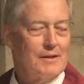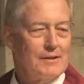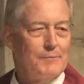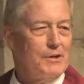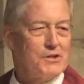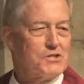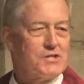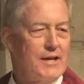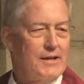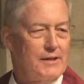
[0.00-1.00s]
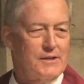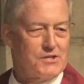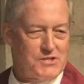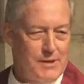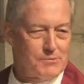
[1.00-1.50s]
let me just say, it
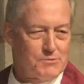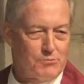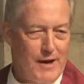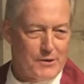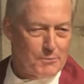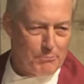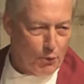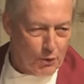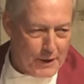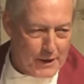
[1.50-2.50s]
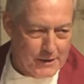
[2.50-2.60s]
seems rather boring.